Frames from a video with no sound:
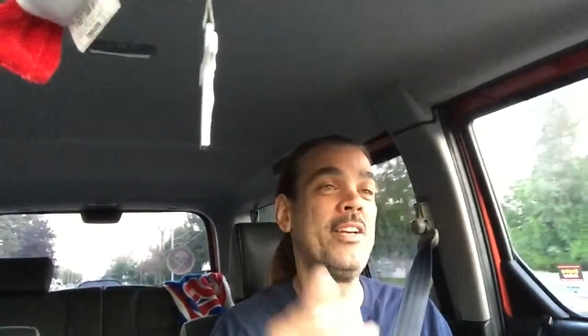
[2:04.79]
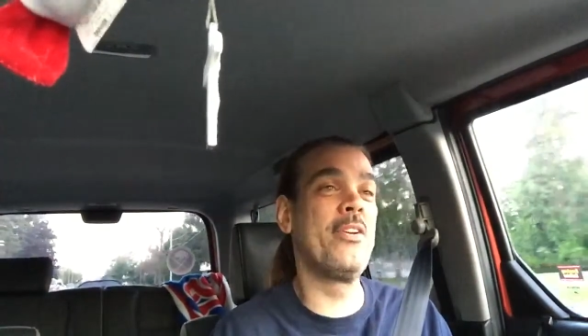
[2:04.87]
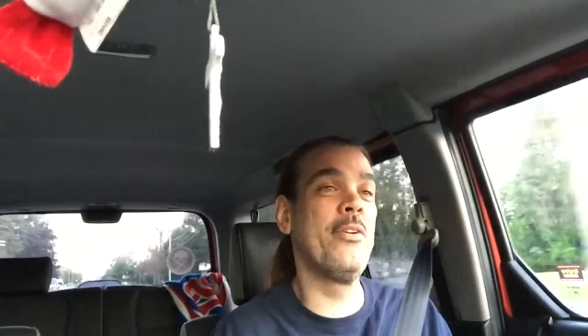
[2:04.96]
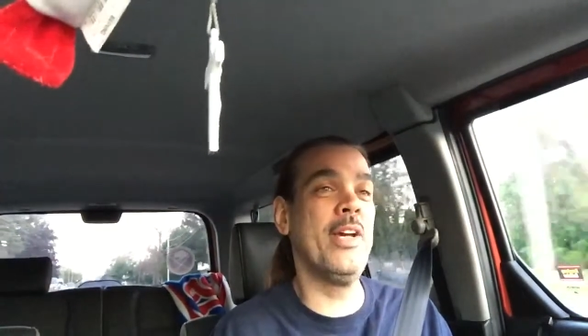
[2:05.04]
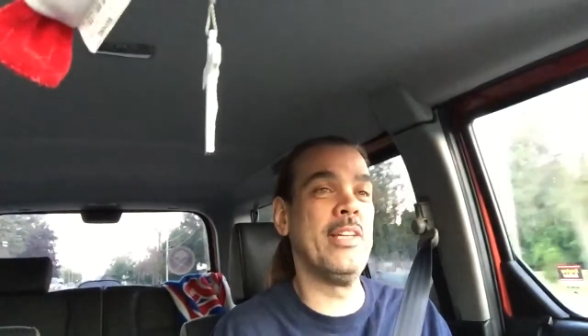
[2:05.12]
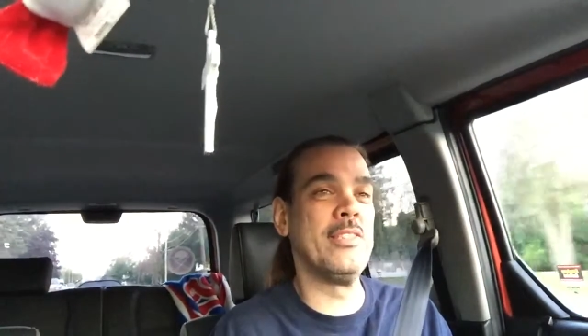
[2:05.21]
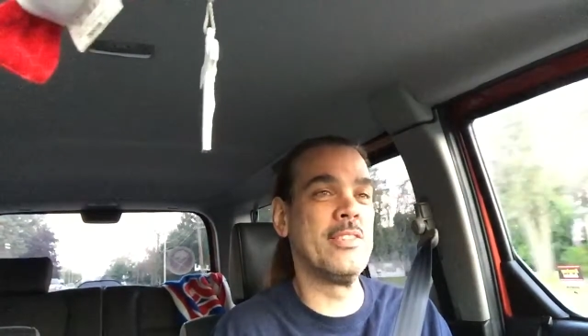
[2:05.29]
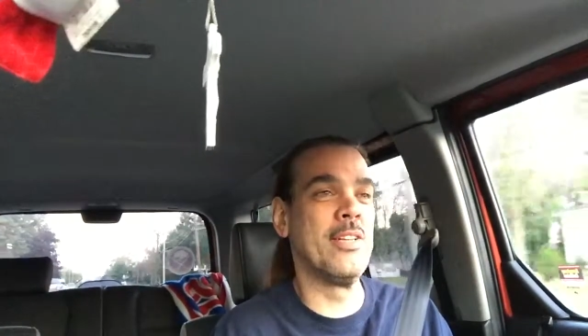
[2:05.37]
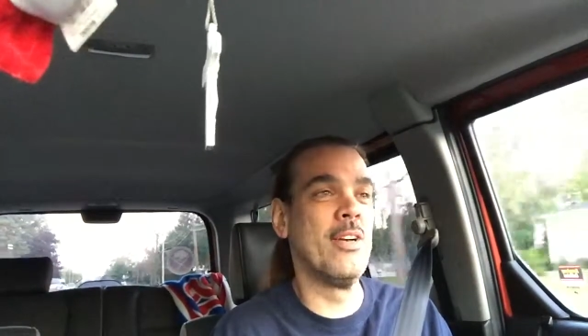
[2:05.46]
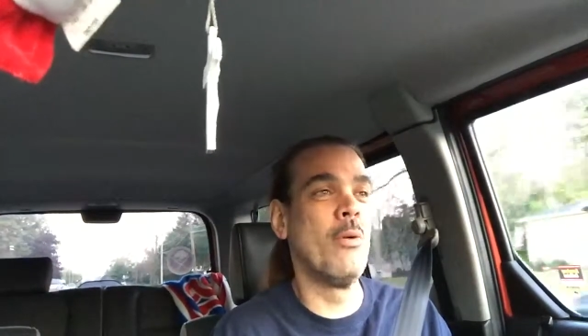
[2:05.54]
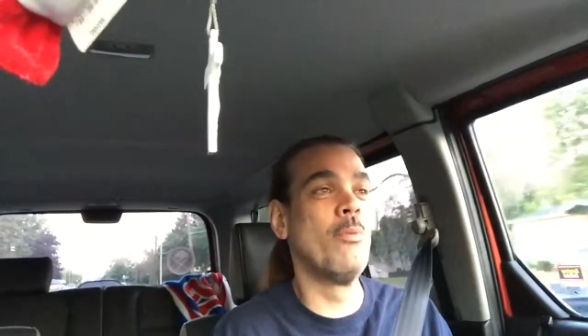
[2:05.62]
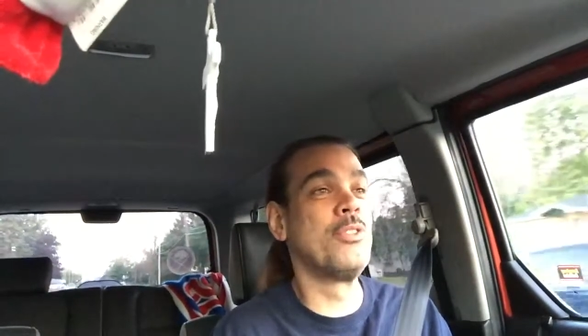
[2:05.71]
degrees,
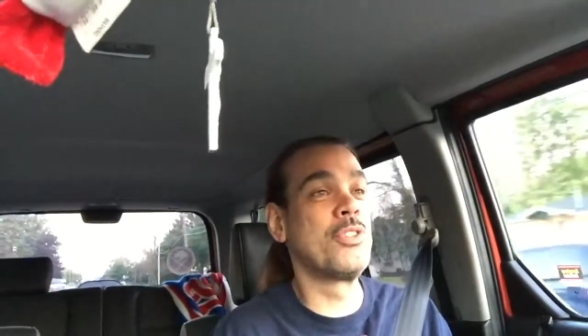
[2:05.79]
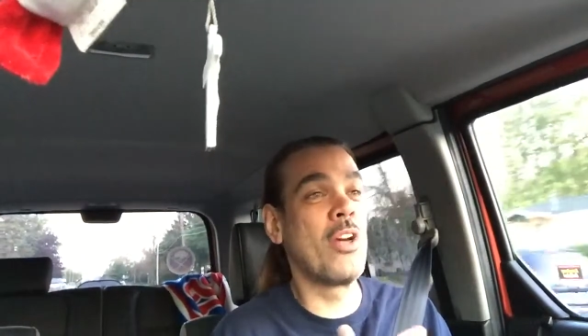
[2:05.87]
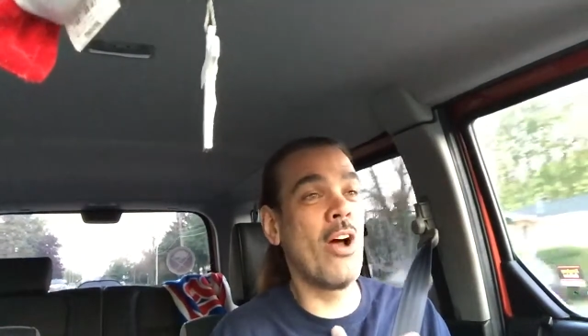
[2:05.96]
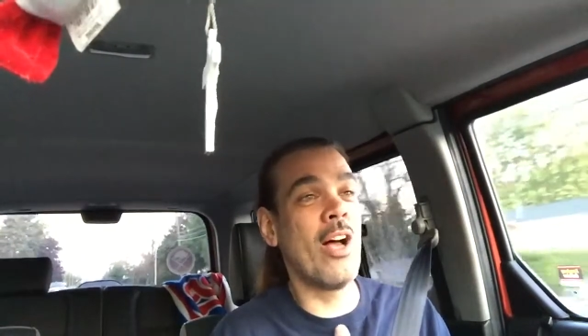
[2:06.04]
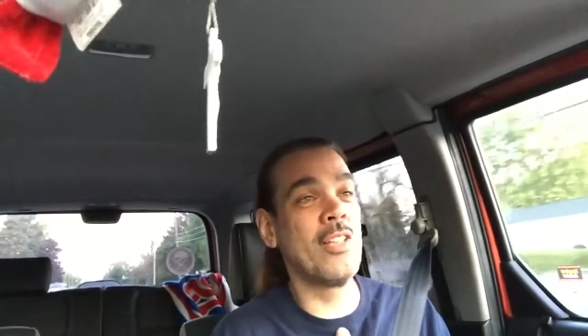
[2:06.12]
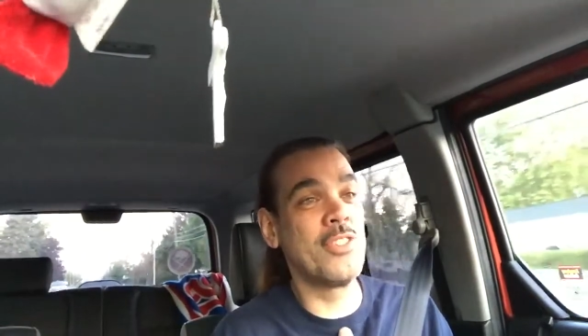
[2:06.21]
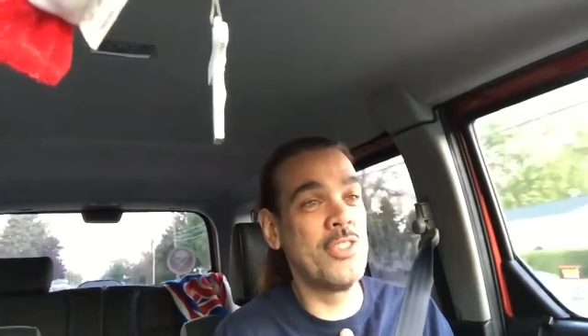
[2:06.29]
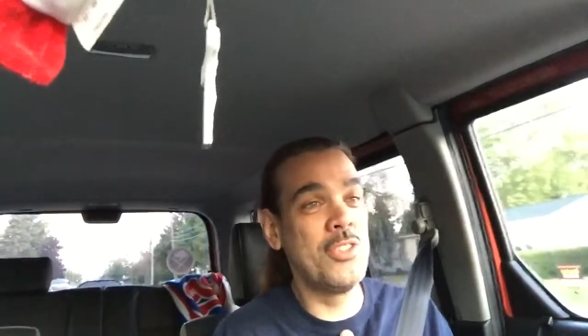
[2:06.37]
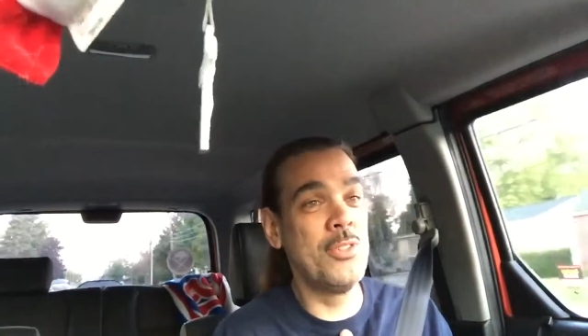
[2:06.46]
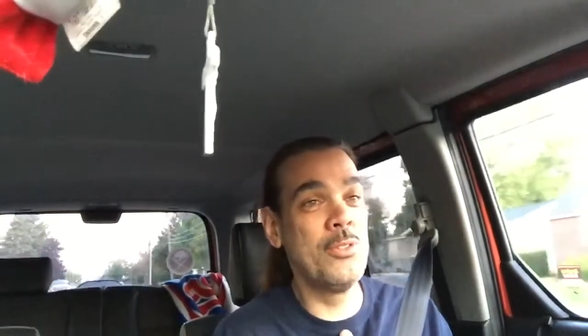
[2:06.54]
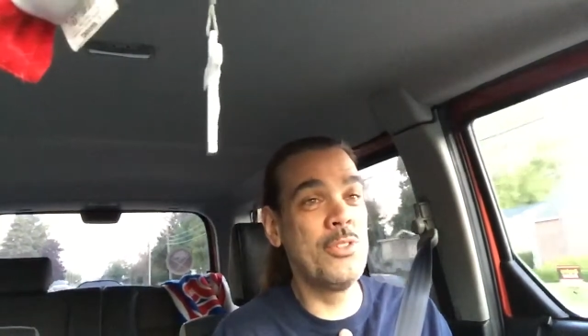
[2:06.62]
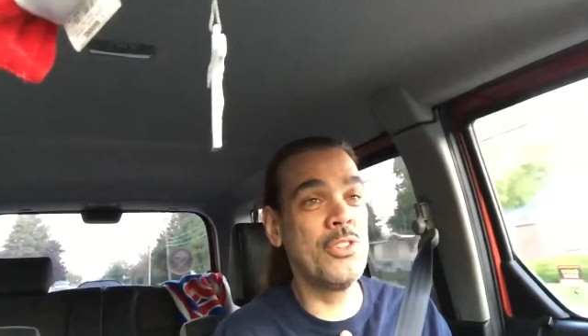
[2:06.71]
which
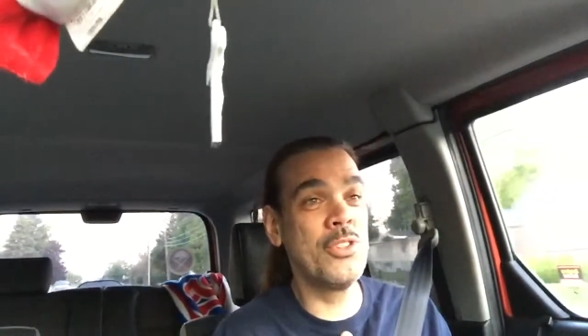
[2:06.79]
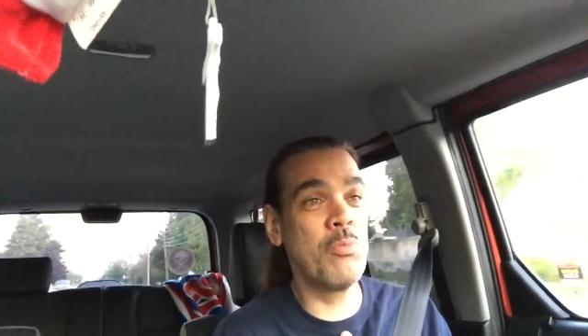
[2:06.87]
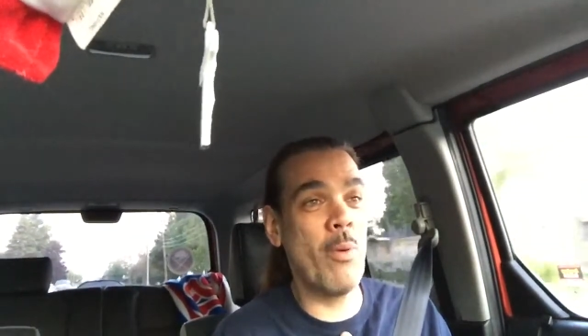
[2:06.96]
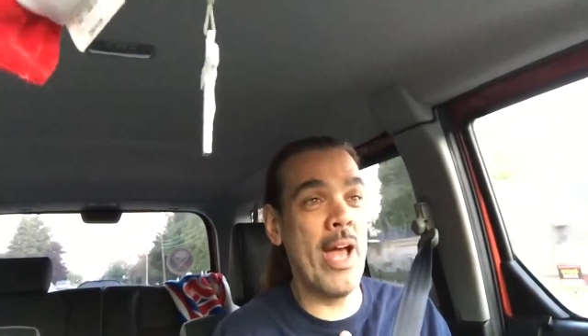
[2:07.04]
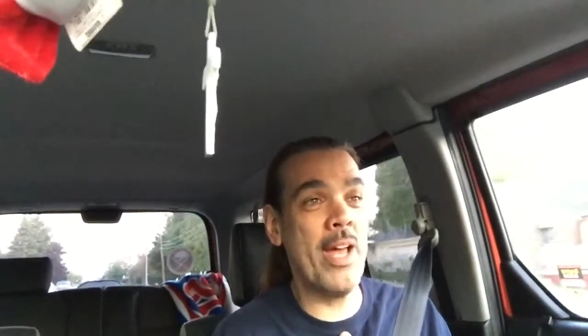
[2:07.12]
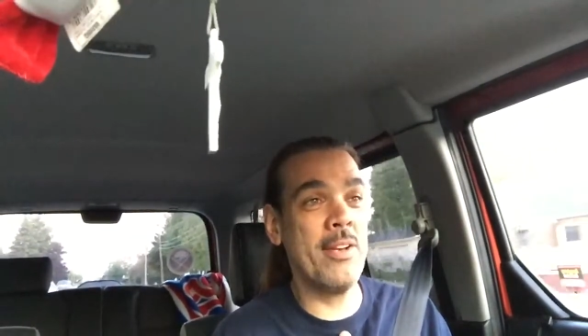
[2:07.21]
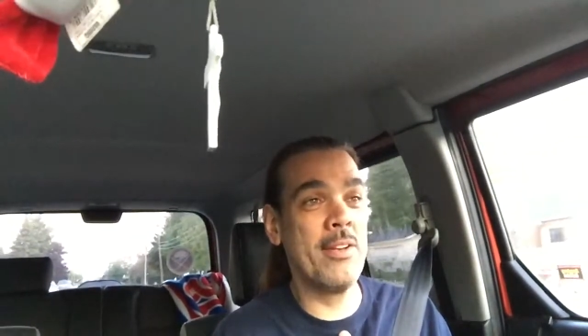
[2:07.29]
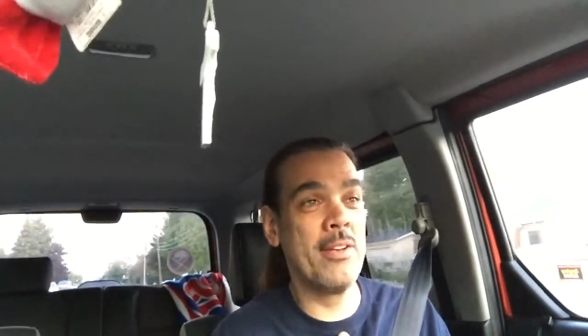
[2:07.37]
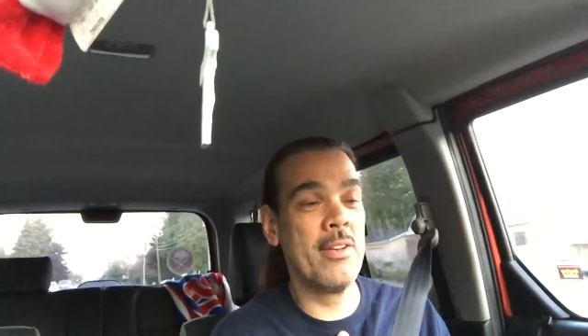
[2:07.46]
causes you to sweat,